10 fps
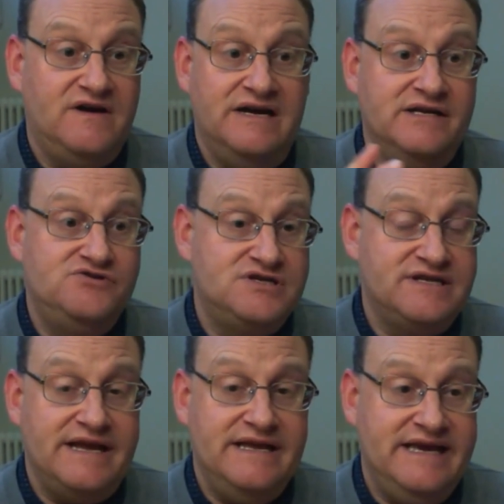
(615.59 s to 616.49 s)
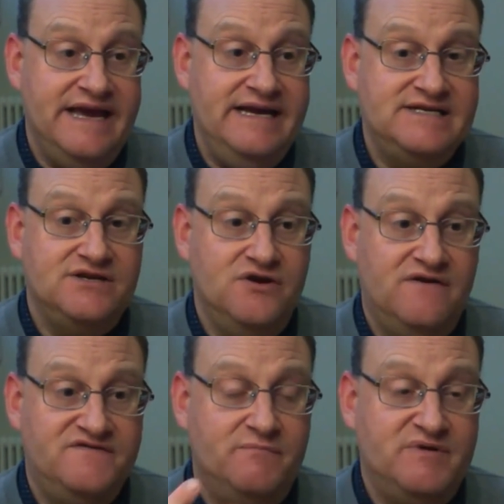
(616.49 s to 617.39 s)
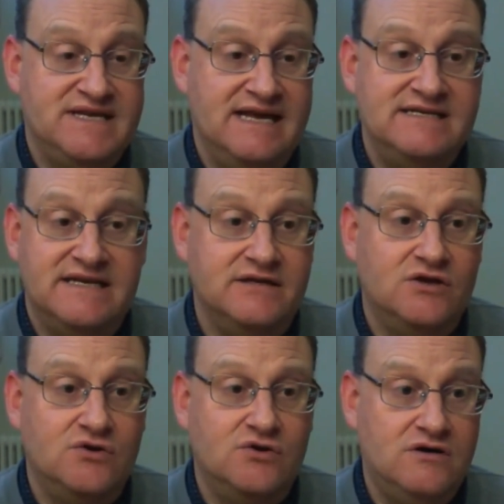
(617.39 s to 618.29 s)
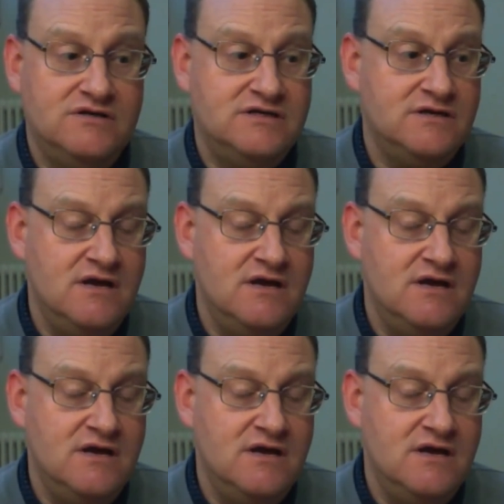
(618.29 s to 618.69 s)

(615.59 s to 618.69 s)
an interesting case and you have to present it in court,